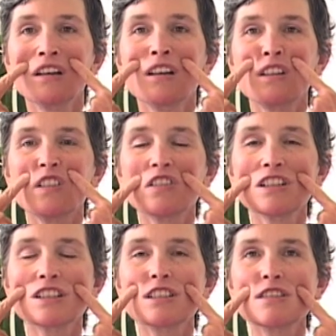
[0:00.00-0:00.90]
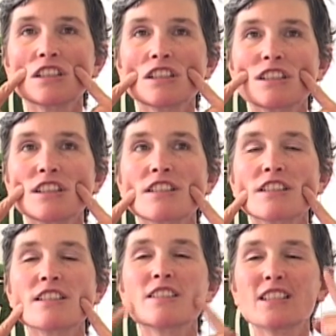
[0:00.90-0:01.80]
So the reason I'm doing this
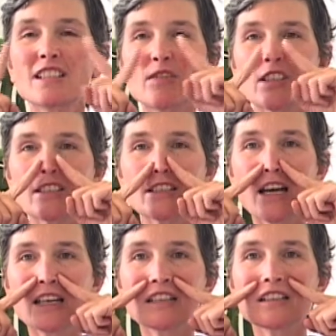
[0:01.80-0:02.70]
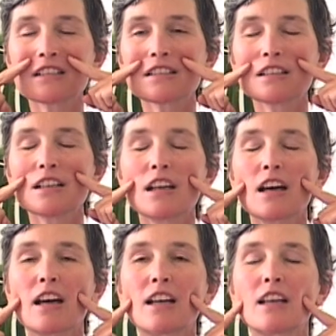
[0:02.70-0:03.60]
is the sinus
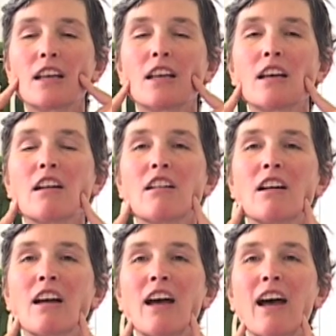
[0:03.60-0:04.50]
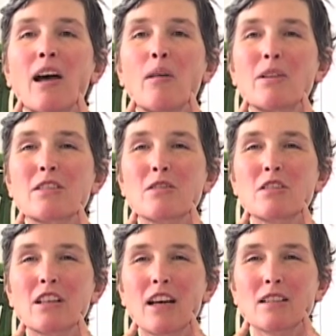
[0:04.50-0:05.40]
line here. And so it's a
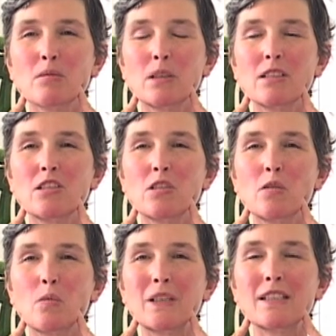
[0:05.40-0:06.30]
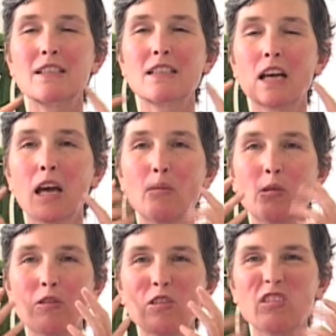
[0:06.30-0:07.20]
nice one to do at winter time, or
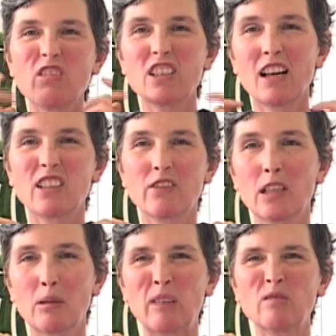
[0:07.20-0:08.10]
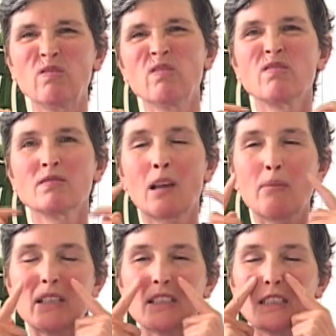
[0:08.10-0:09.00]
if you're sort of starting to feel a
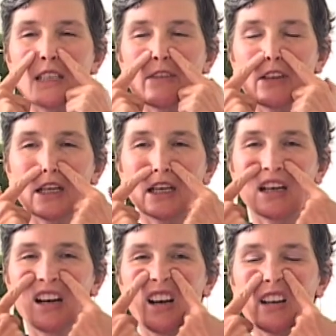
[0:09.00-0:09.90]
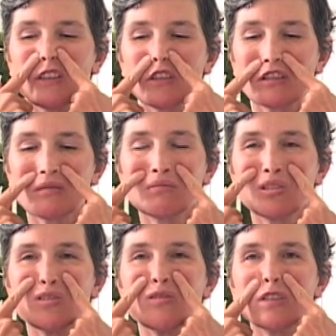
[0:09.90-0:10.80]
bit sniffly, it kind of just
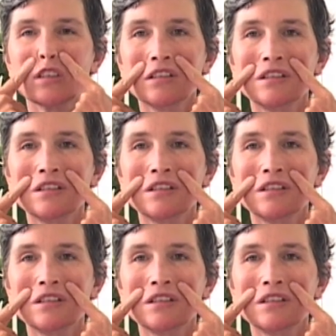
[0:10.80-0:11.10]
moves